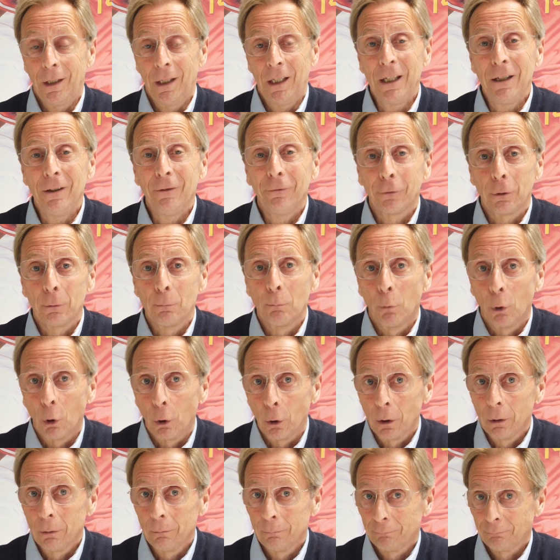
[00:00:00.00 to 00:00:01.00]
even
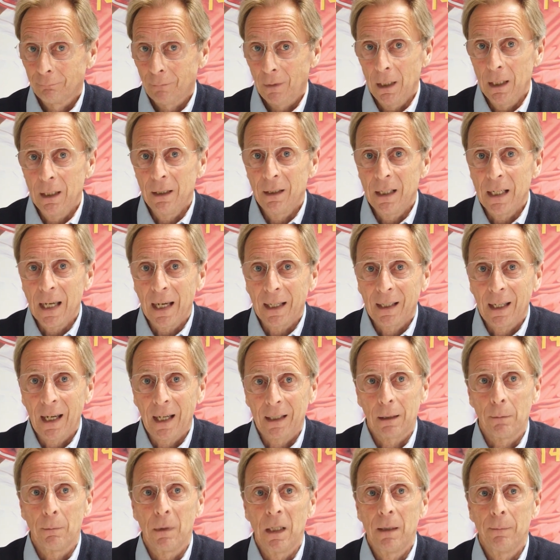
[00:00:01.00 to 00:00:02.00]
more in the
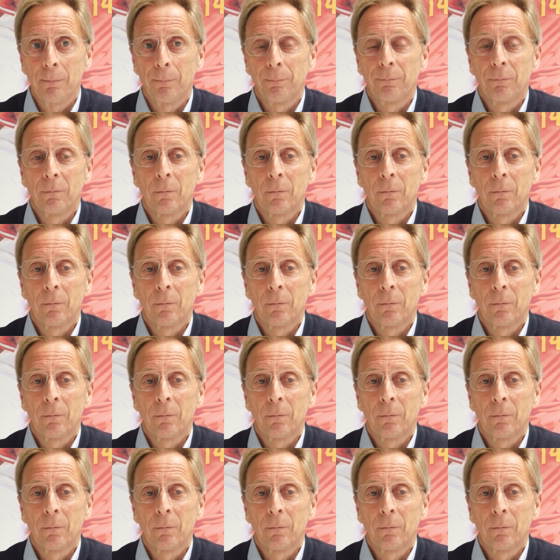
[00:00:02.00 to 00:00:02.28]
academy,